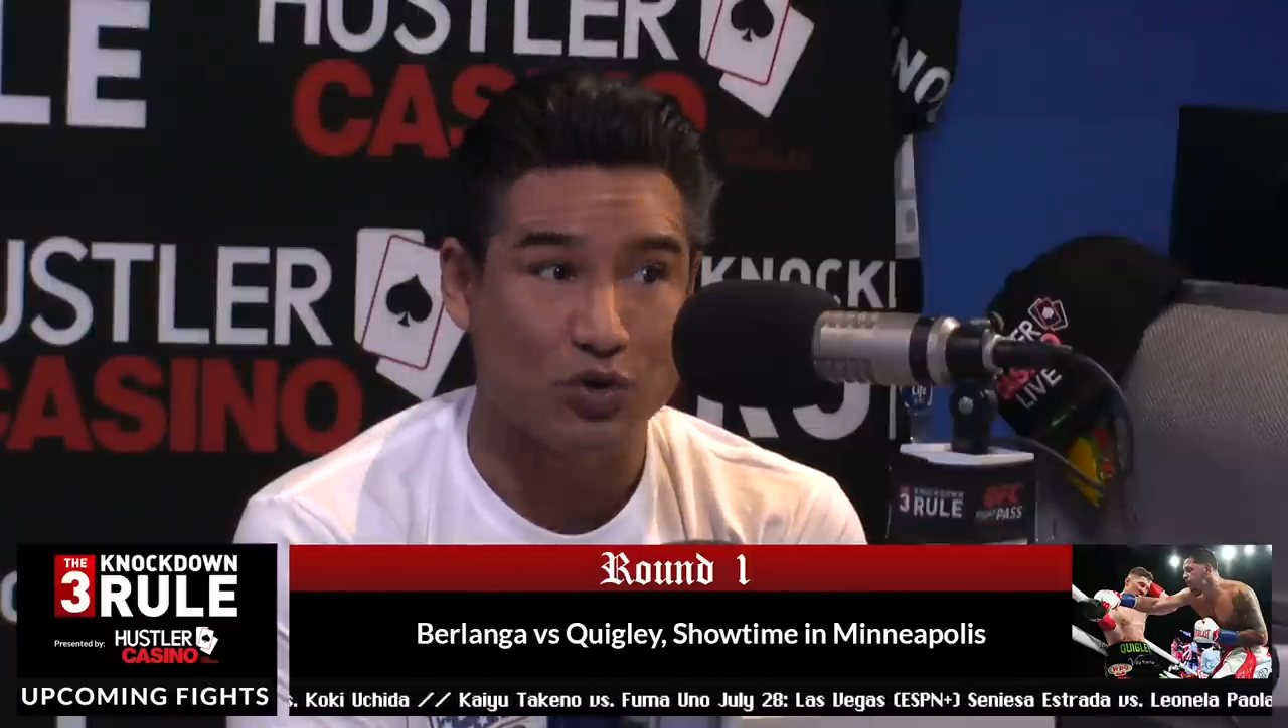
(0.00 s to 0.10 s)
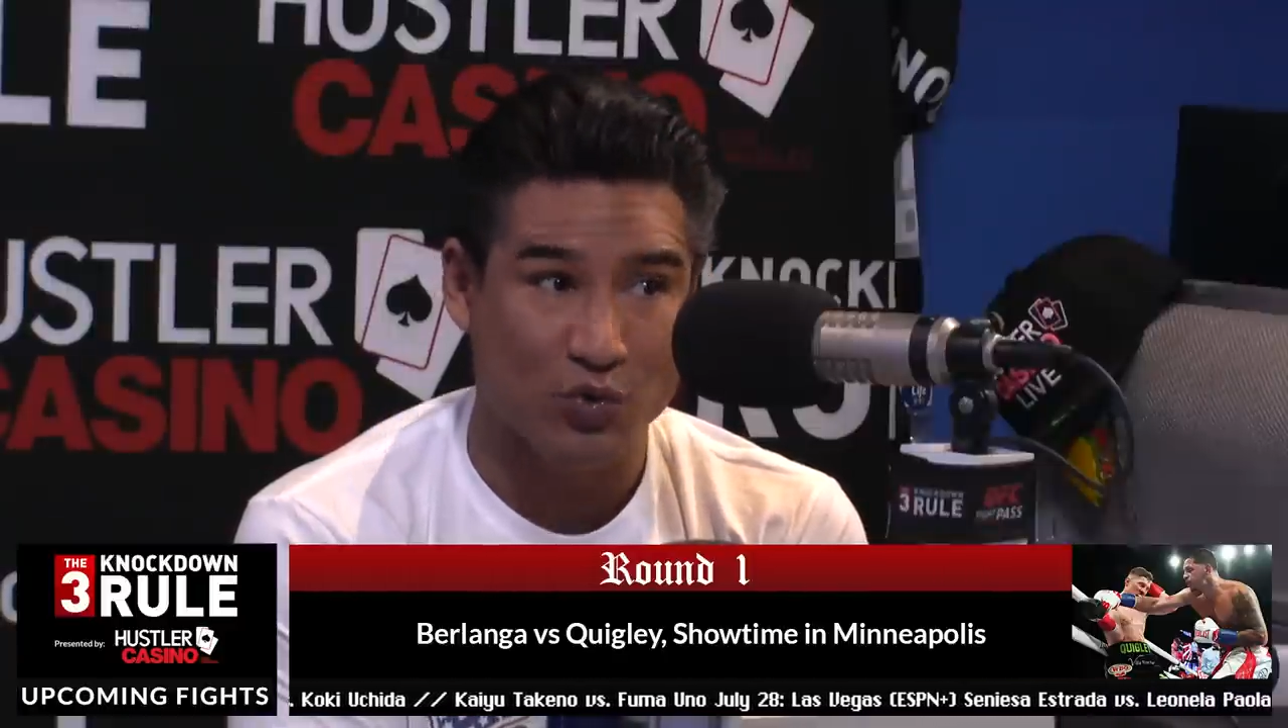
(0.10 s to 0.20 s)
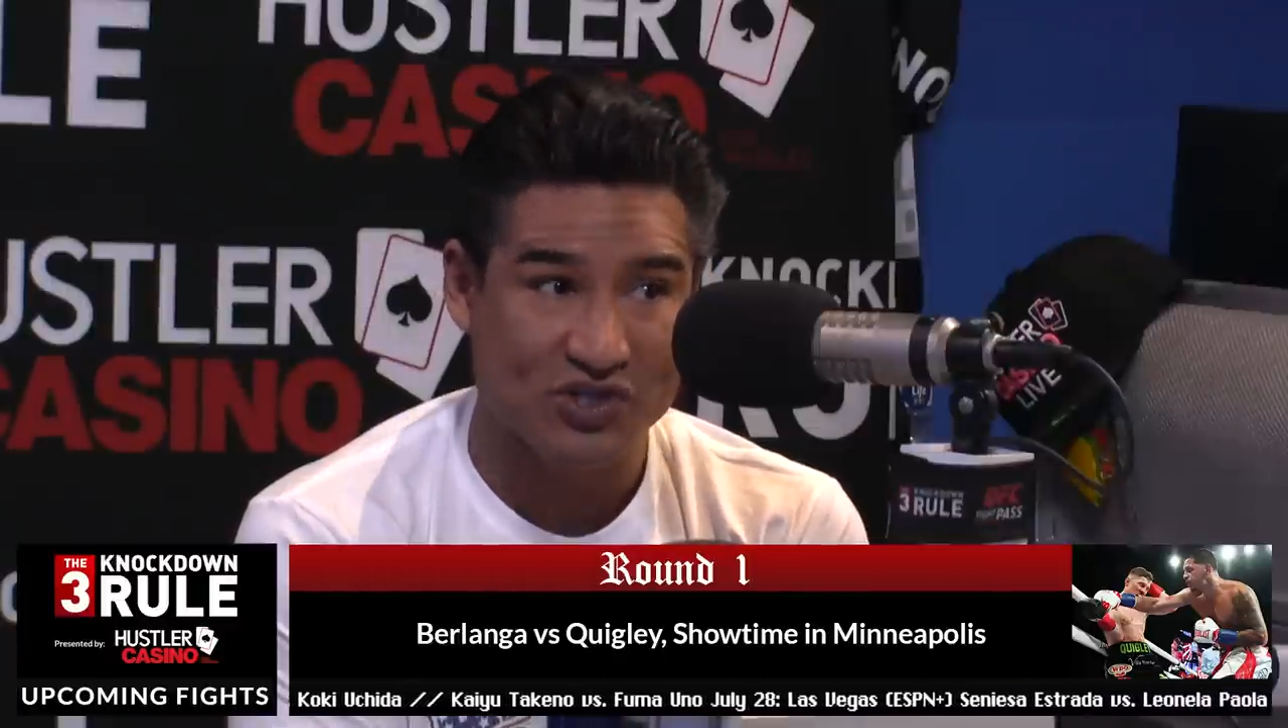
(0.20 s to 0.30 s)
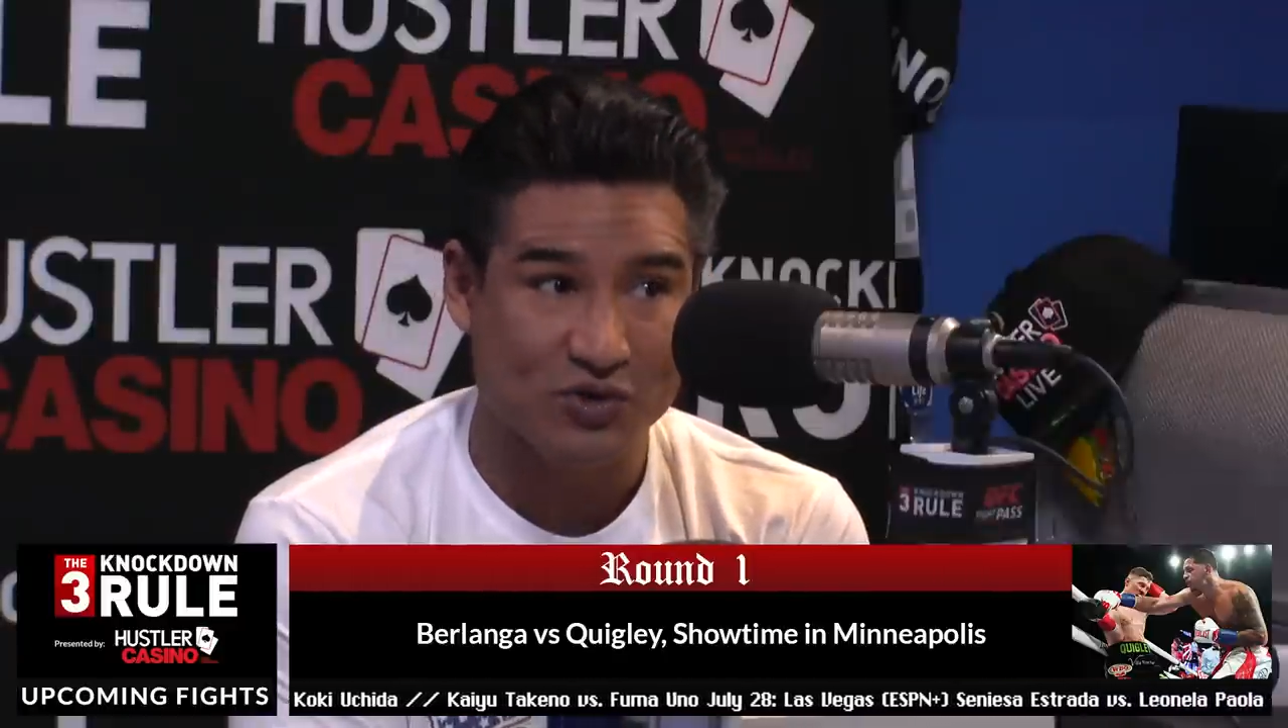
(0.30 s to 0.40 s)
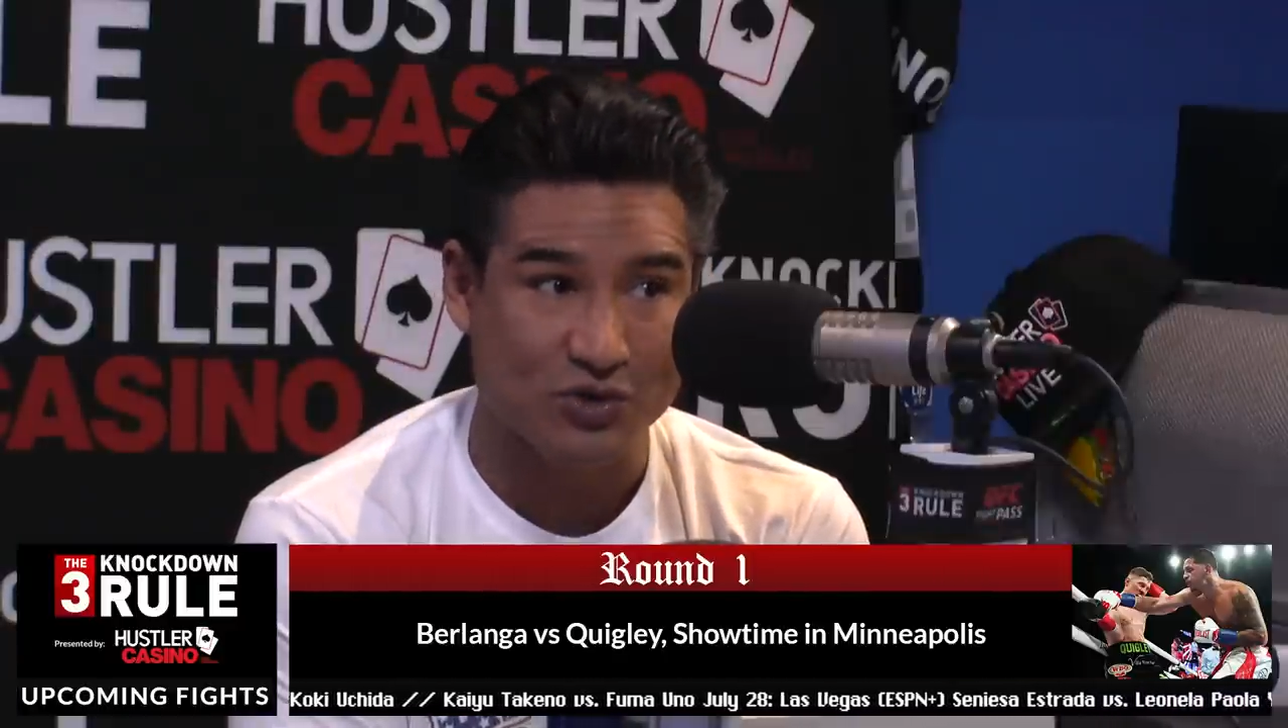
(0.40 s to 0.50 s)

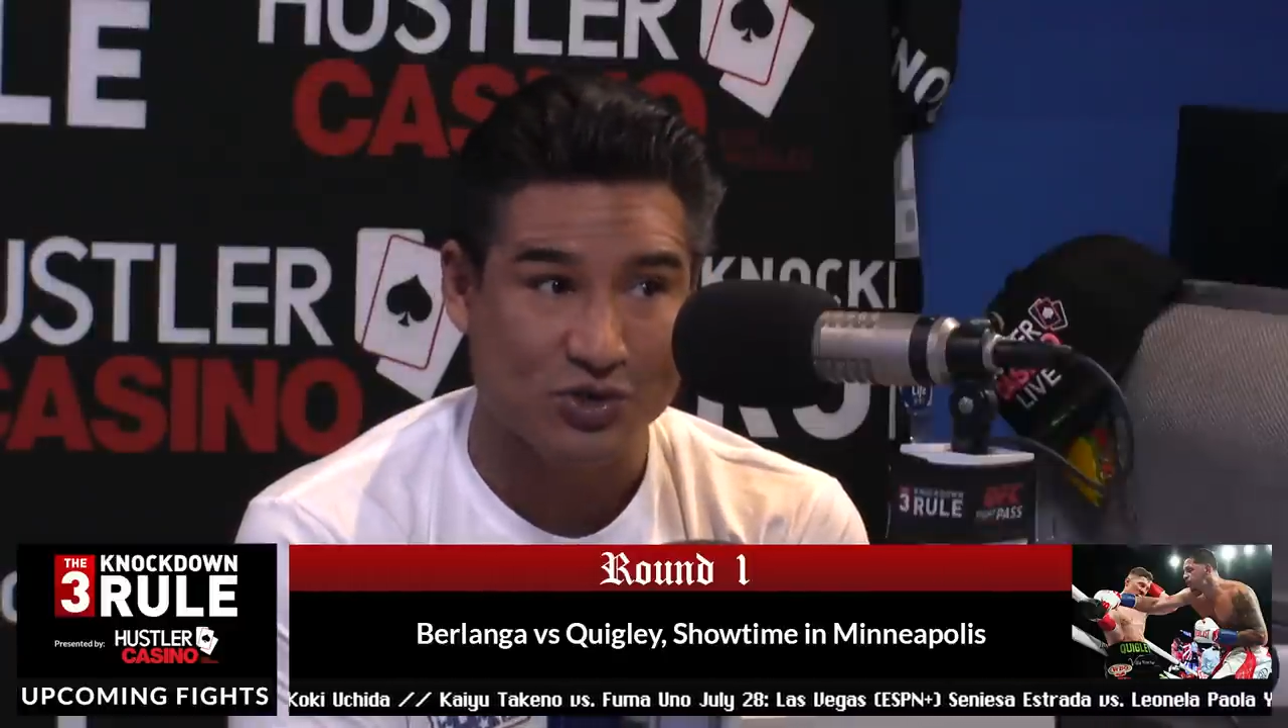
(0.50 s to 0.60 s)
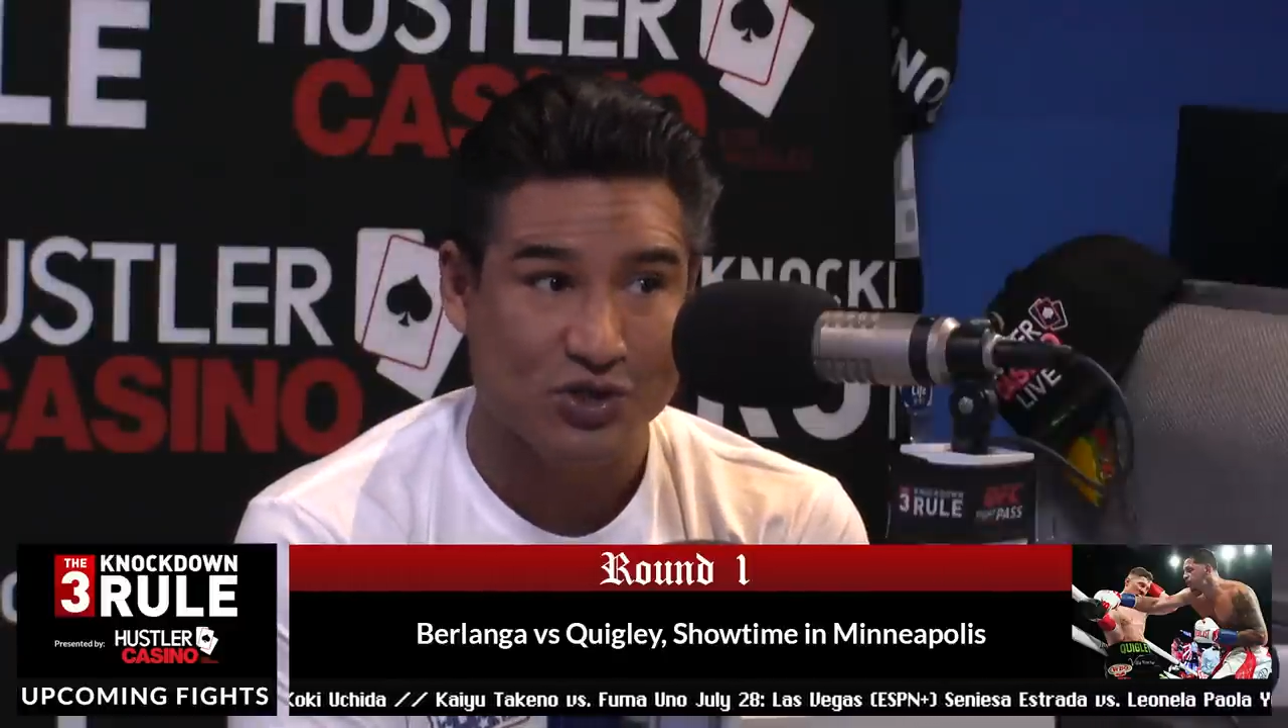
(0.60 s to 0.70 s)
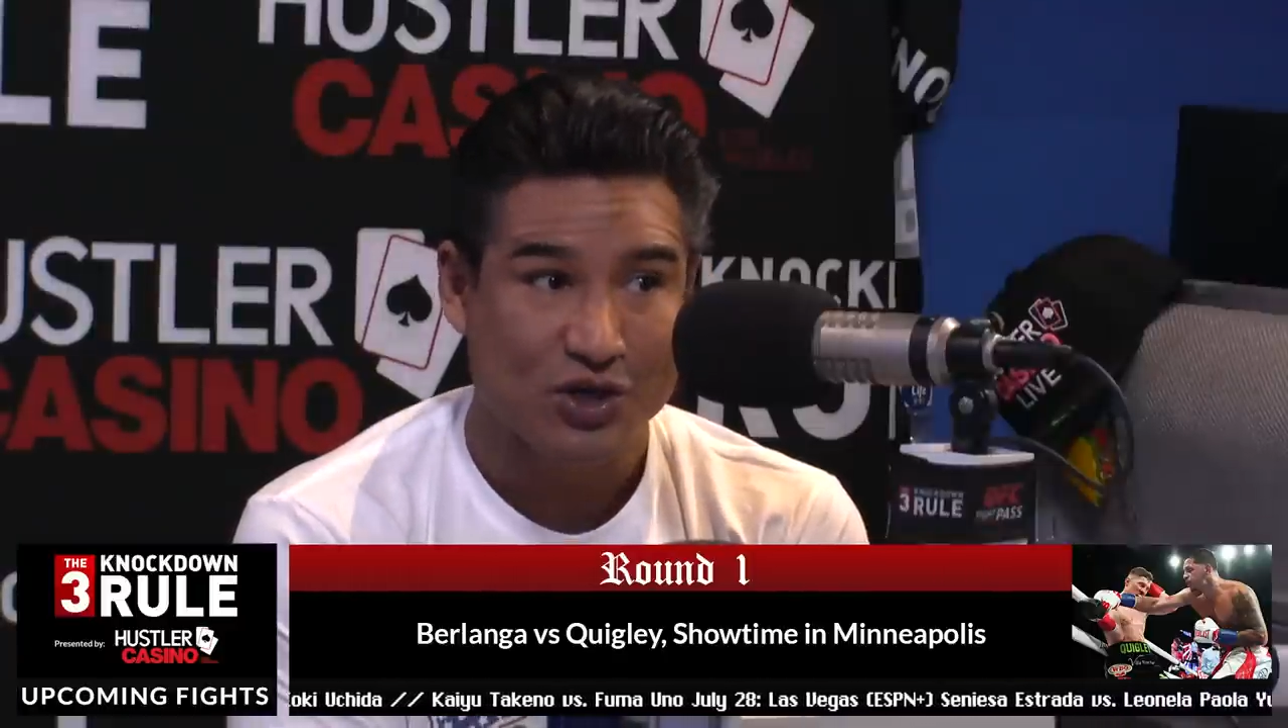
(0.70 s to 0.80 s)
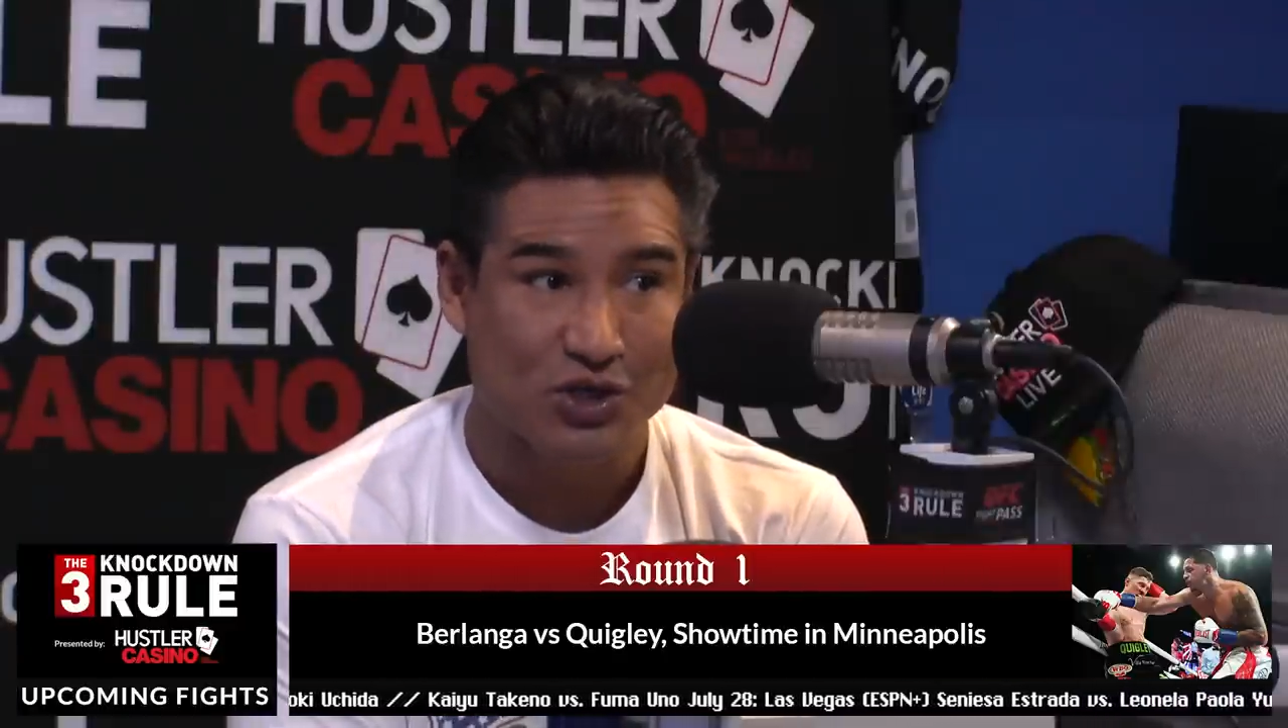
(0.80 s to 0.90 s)
whiskers